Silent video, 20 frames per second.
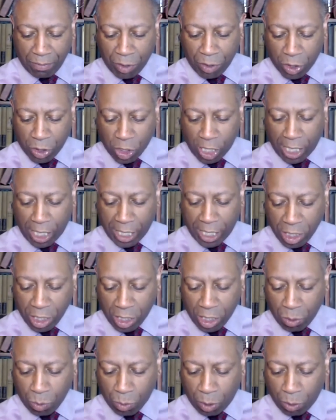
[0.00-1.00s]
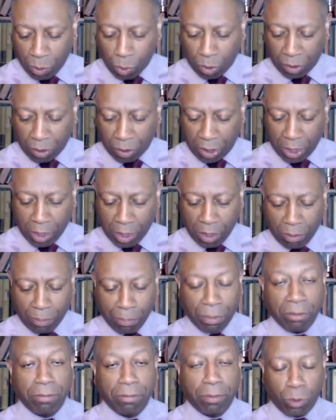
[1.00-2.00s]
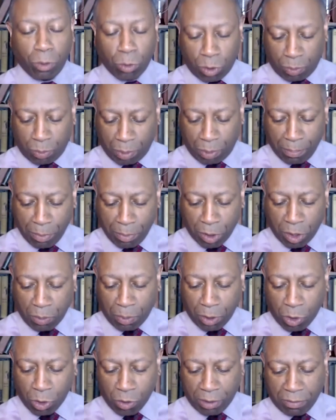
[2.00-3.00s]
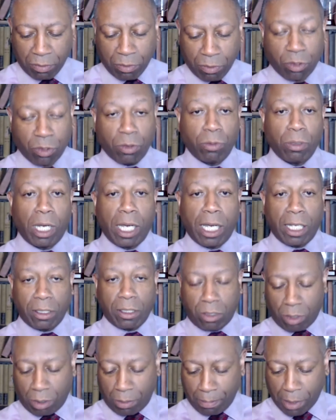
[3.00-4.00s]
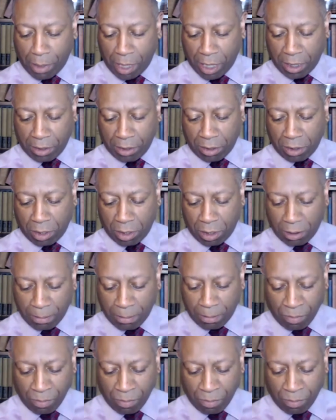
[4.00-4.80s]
The change that we want cannot be forced but must be driven through hearts and minds.